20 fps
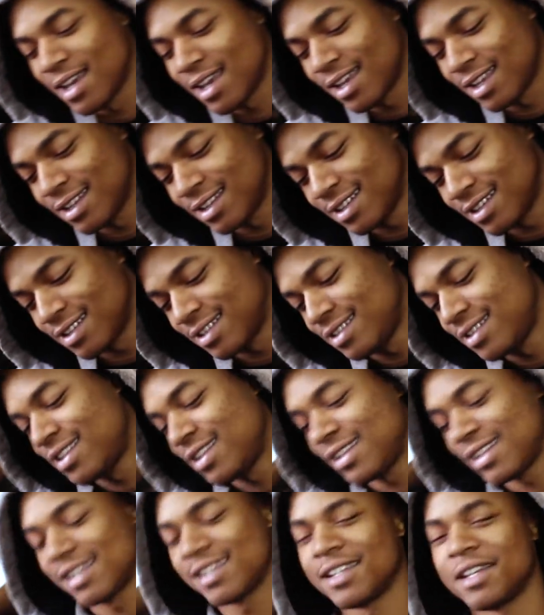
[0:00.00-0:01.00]
and
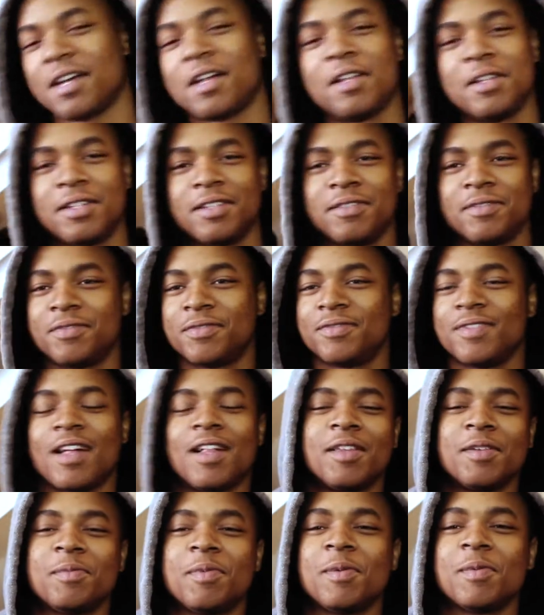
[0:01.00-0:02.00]
Daniela,
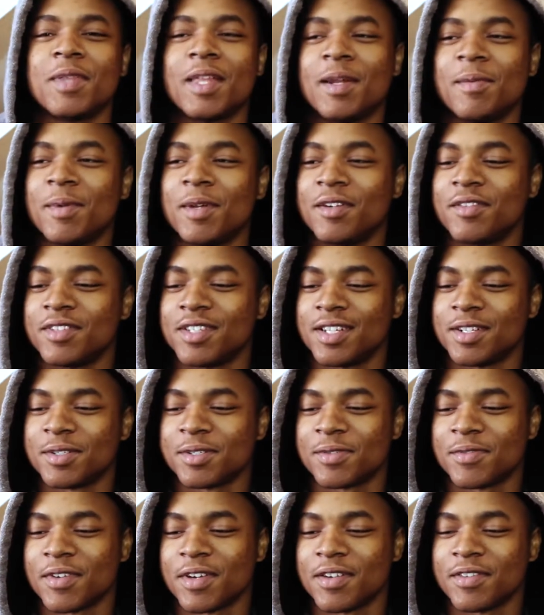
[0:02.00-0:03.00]
all the people that I met over there. It
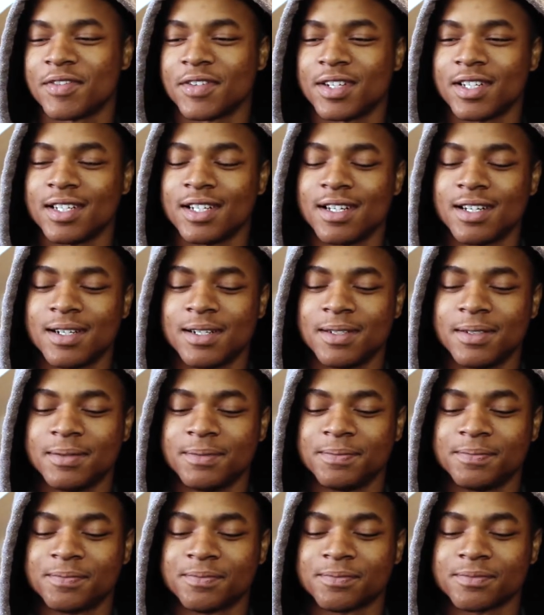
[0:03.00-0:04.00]
was very fun.
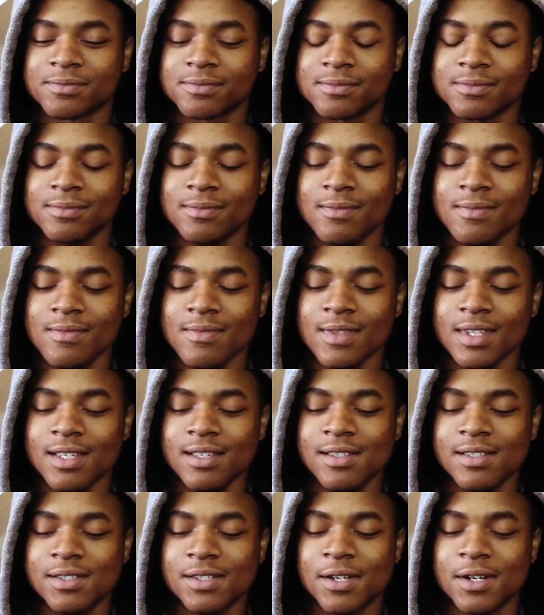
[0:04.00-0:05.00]

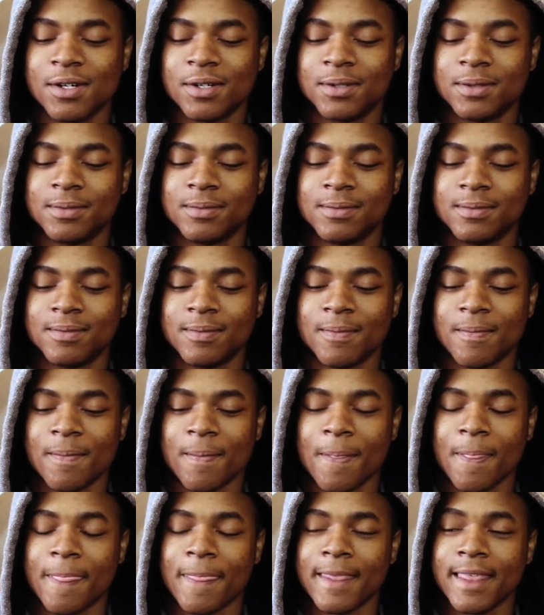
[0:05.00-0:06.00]
So
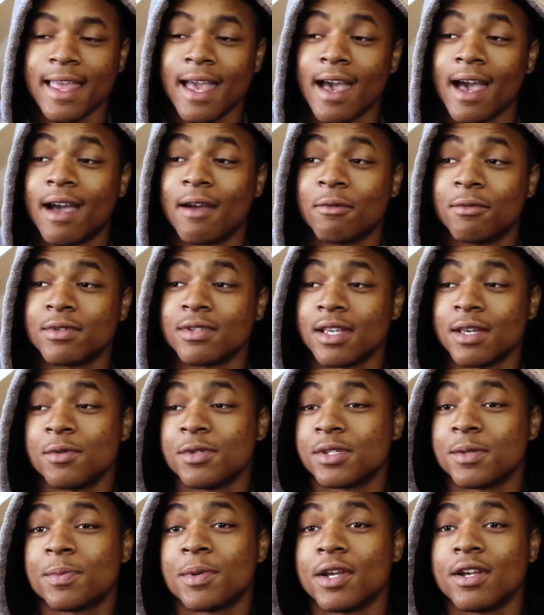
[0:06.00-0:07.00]
yeah, it
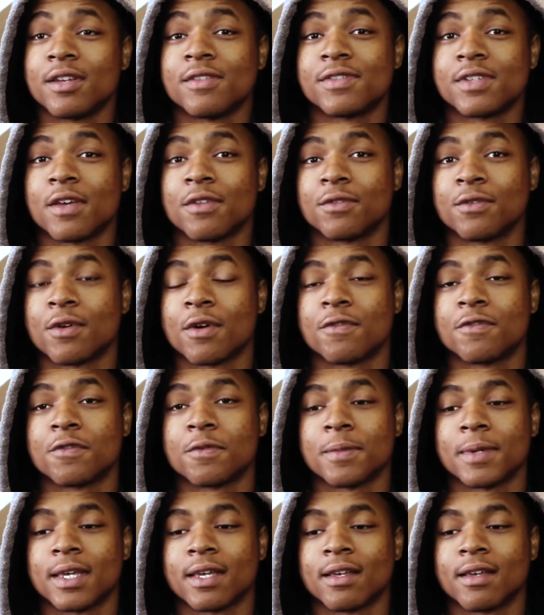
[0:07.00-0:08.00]
was a period of self-growth
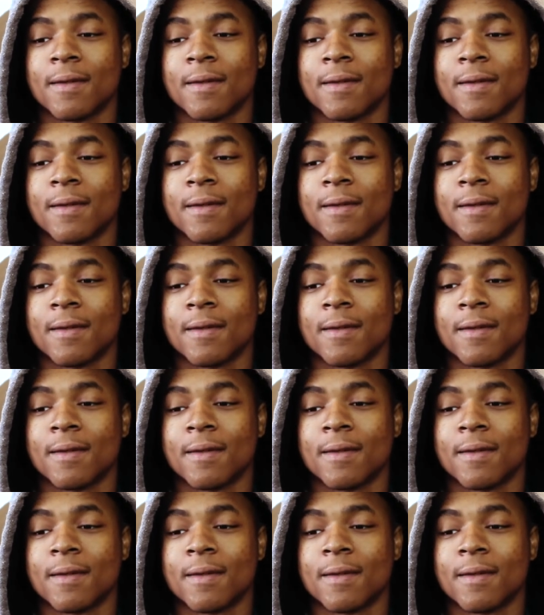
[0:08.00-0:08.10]
for me.